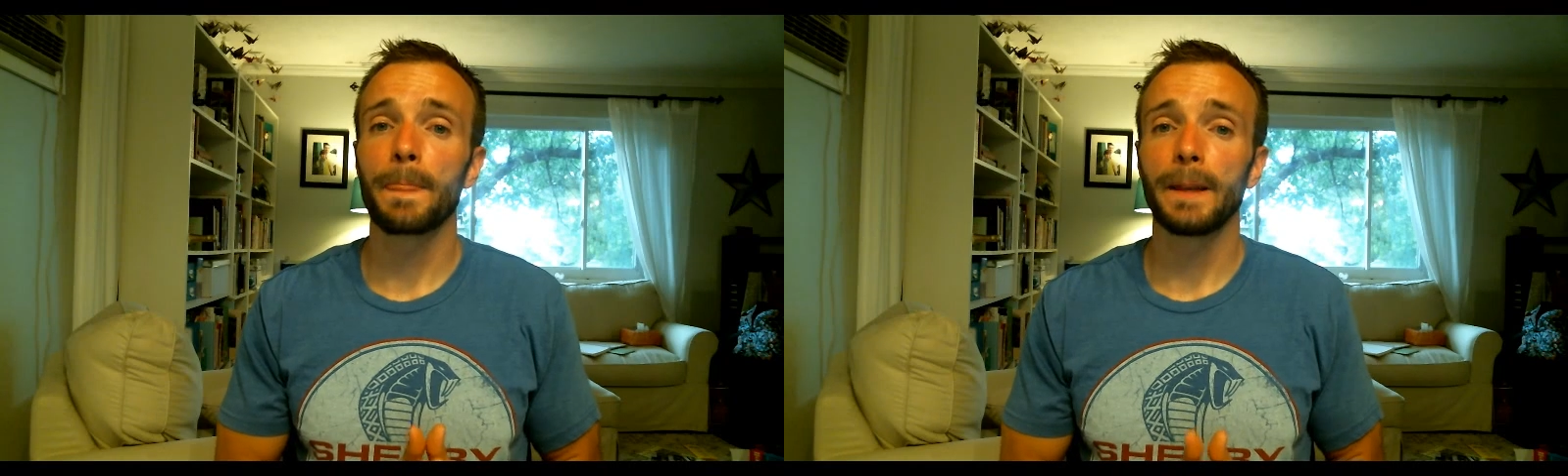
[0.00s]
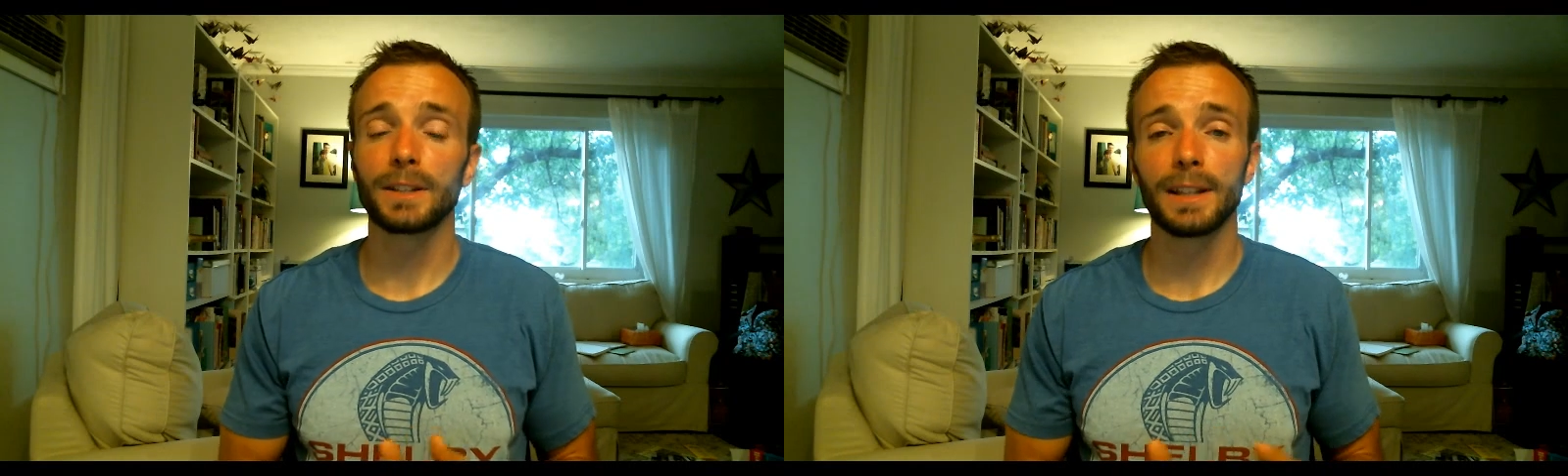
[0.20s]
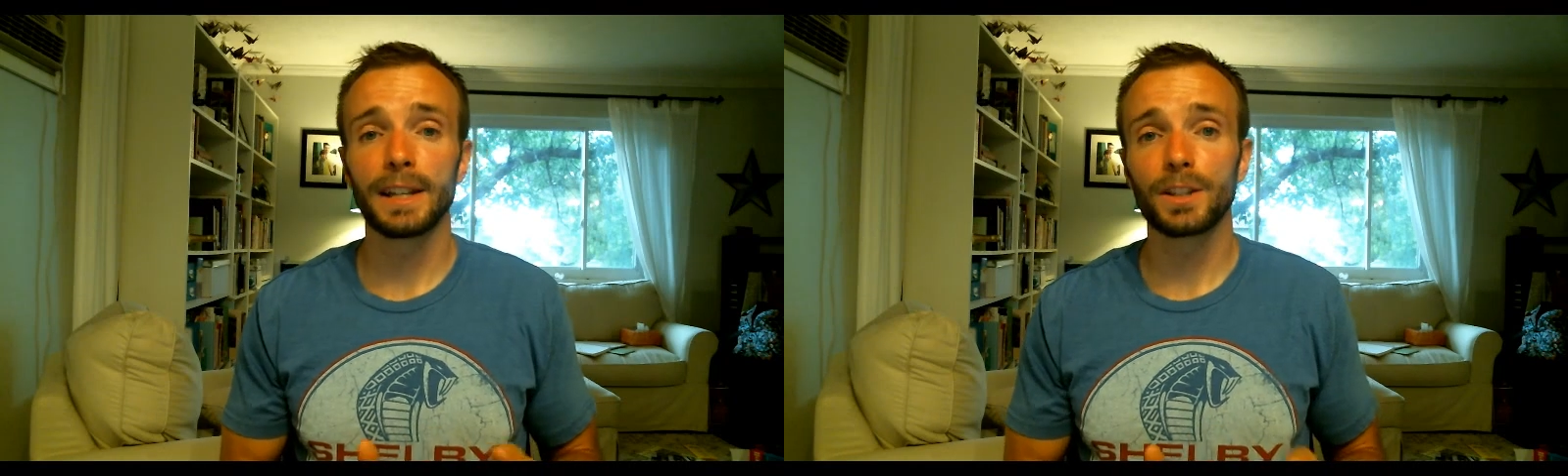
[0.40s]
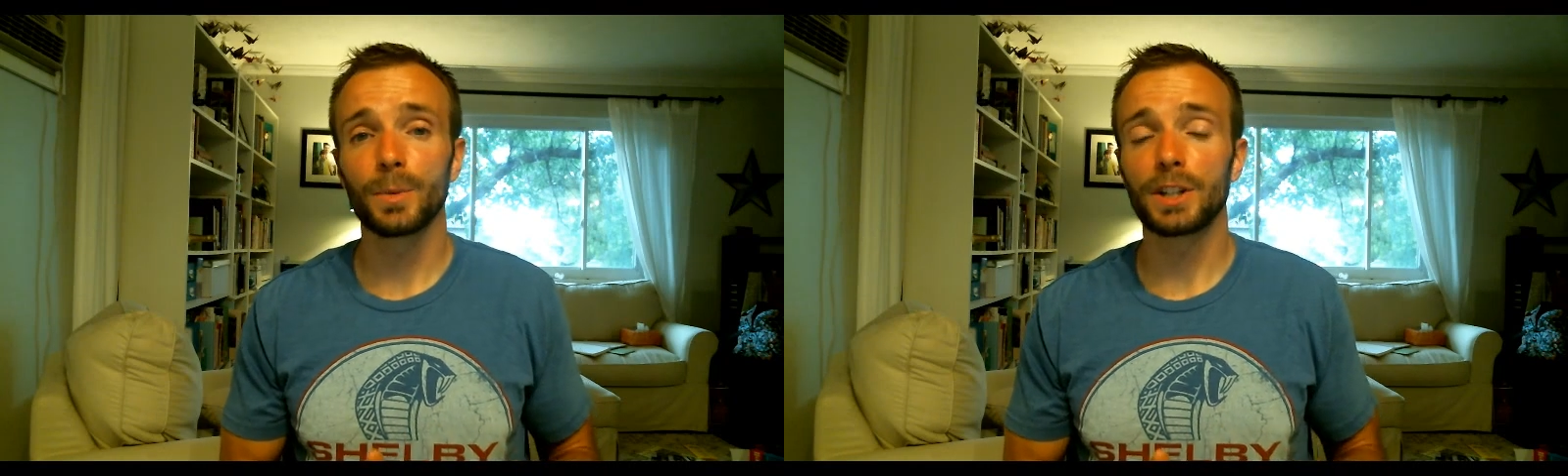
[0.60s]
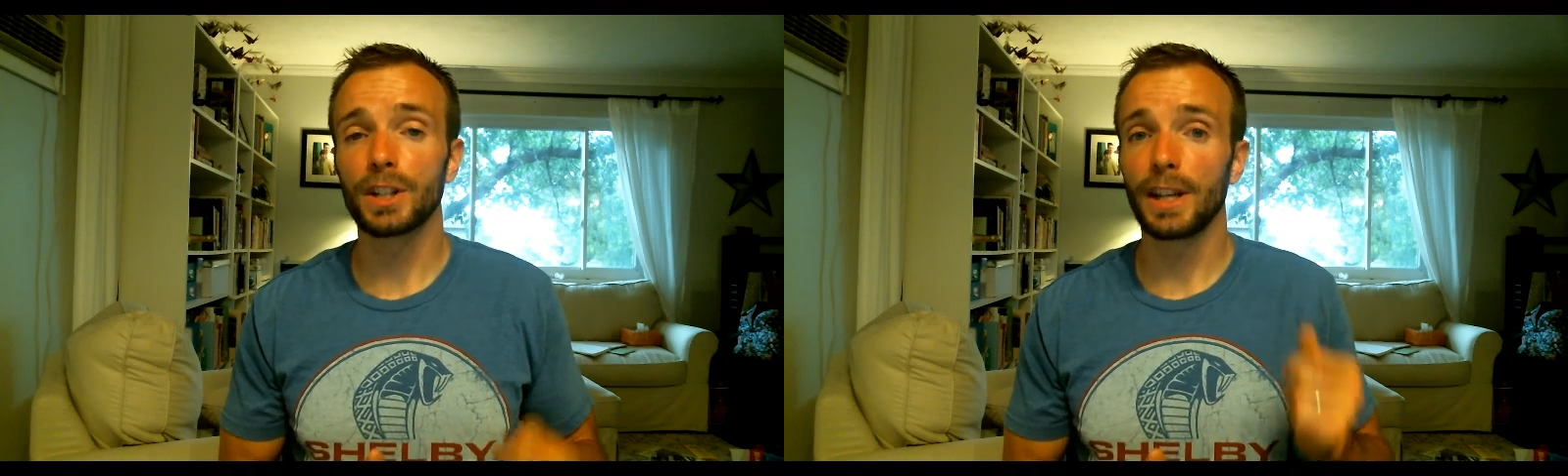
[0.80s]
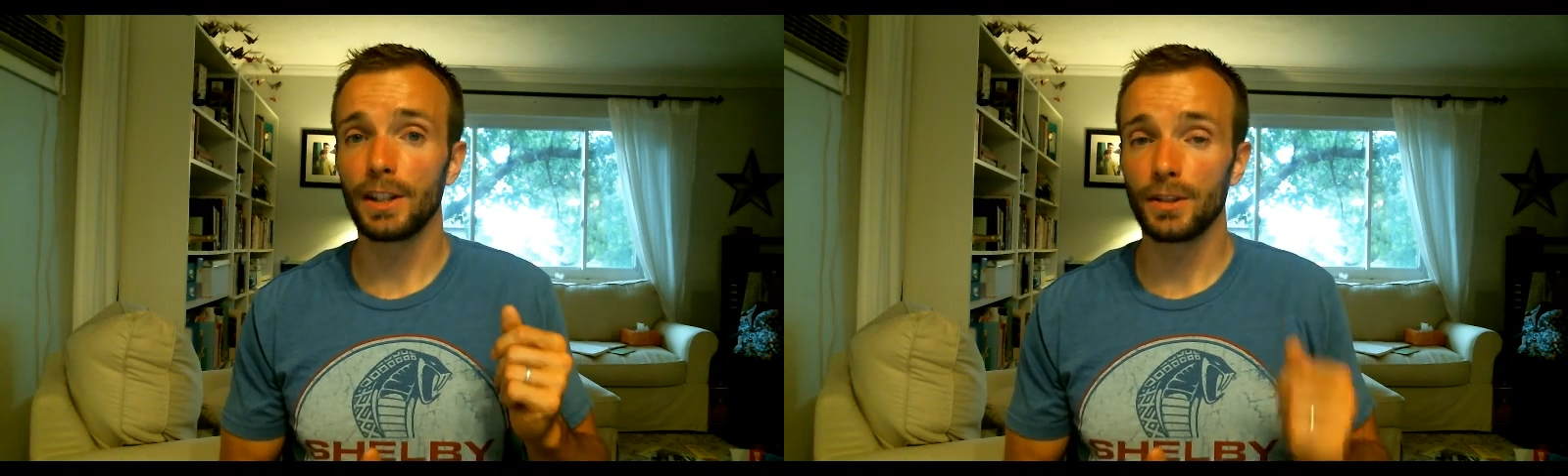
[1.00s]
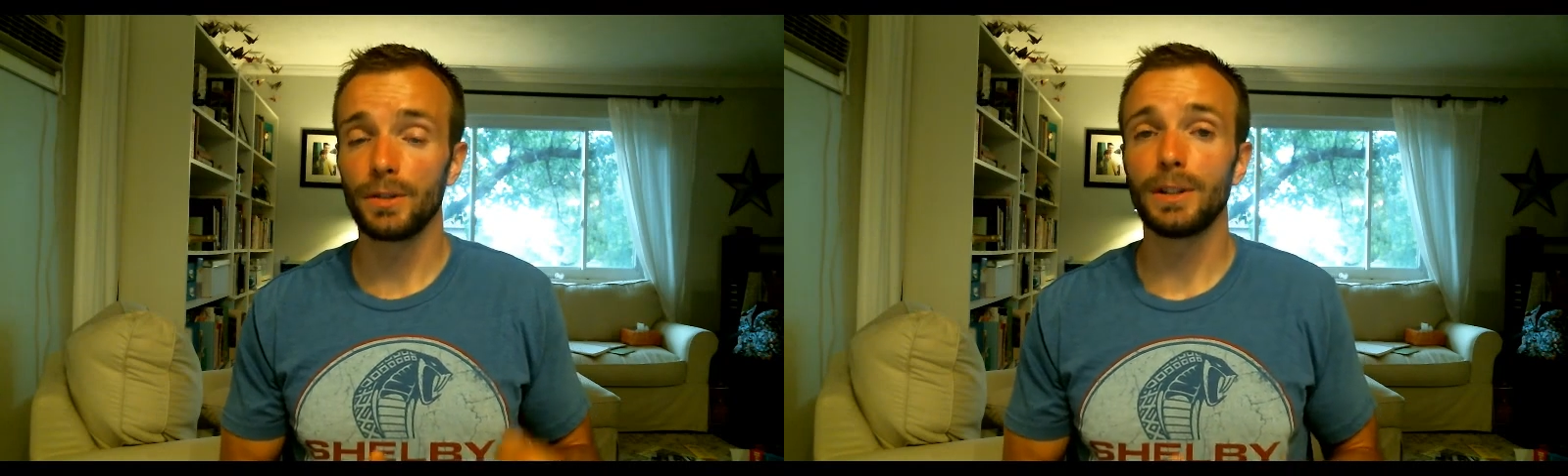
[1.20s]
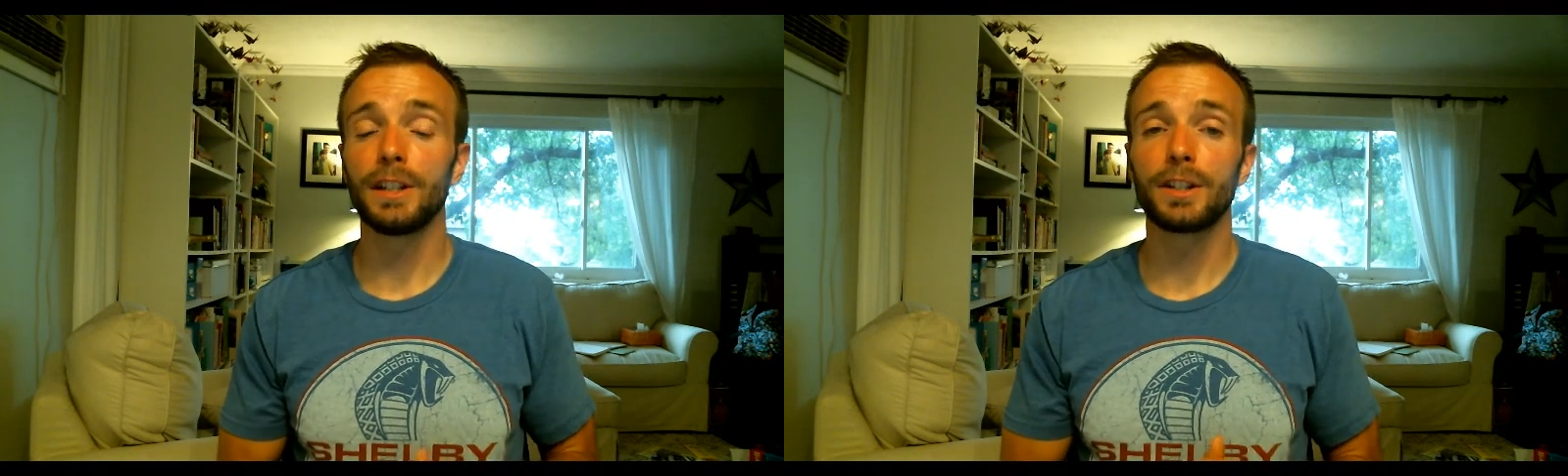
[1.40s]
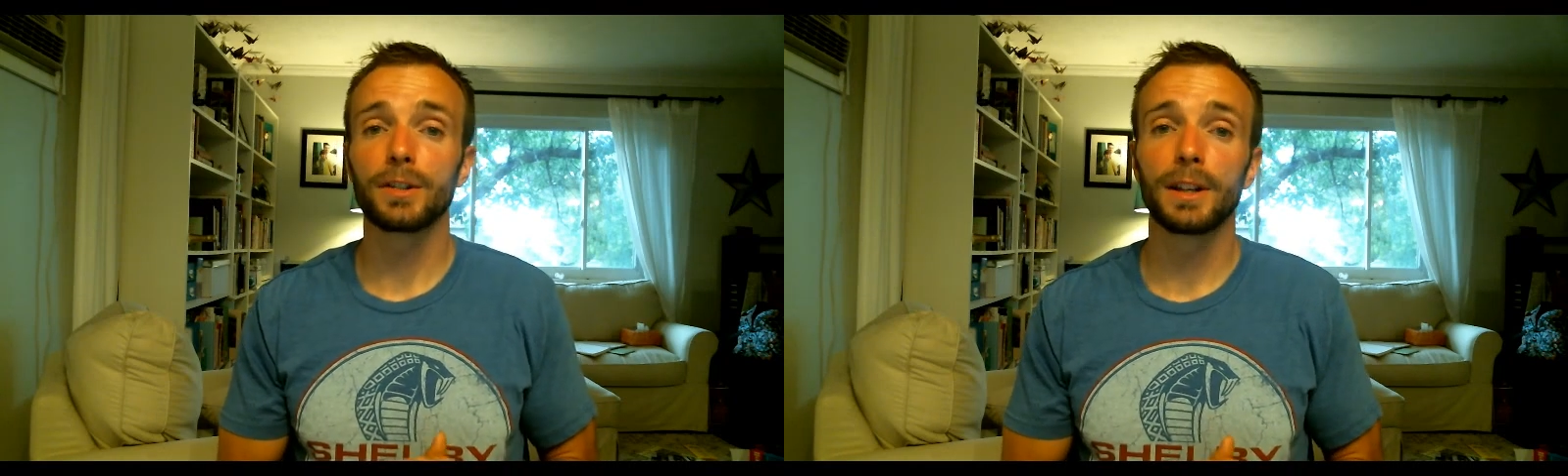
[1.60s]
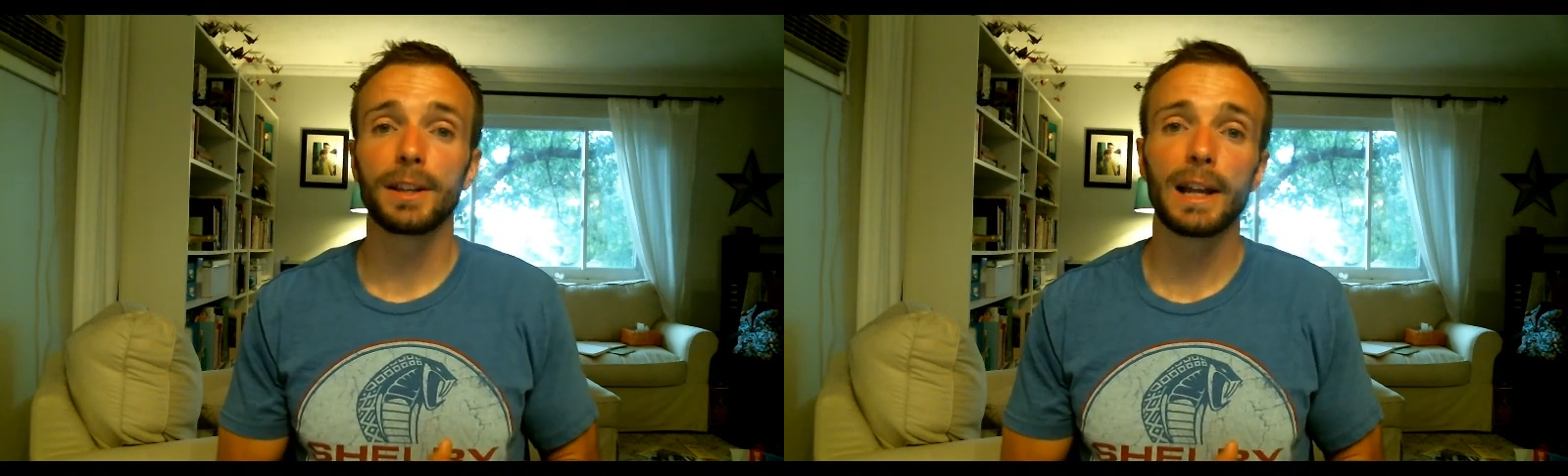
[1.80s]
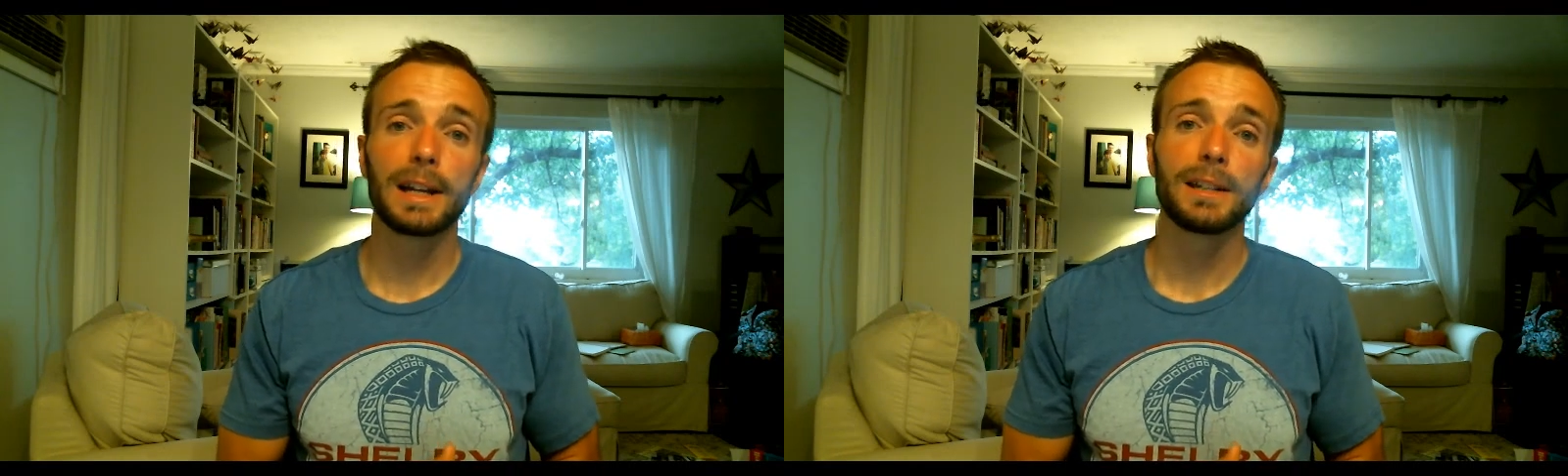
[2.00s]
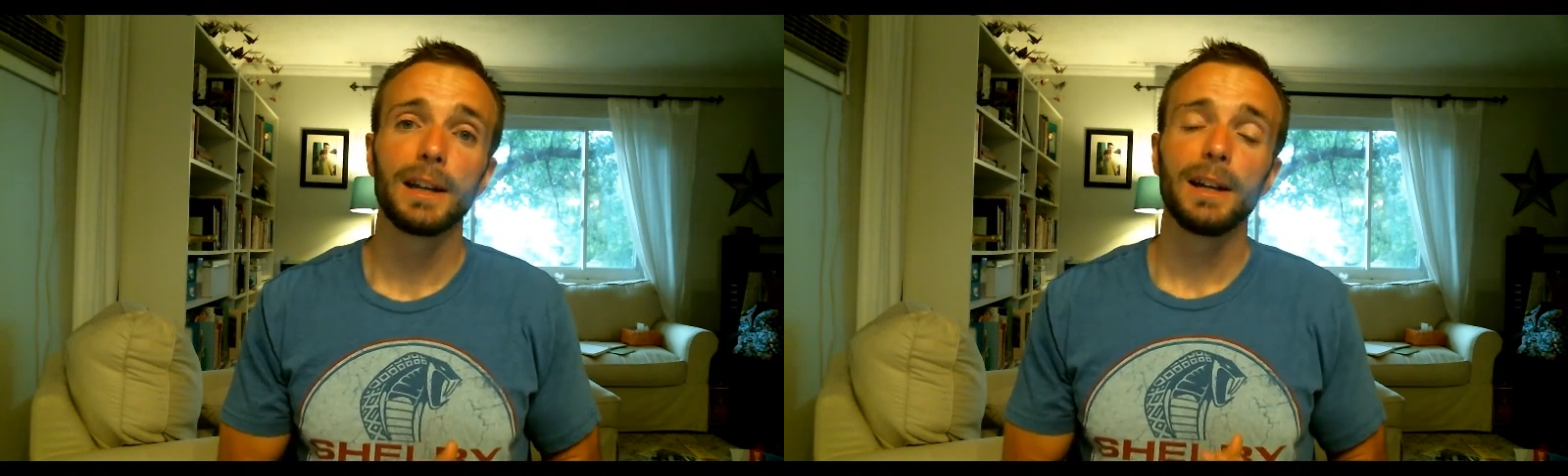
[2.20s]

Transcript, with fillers: There's a light switch in case you do need to turn on the light.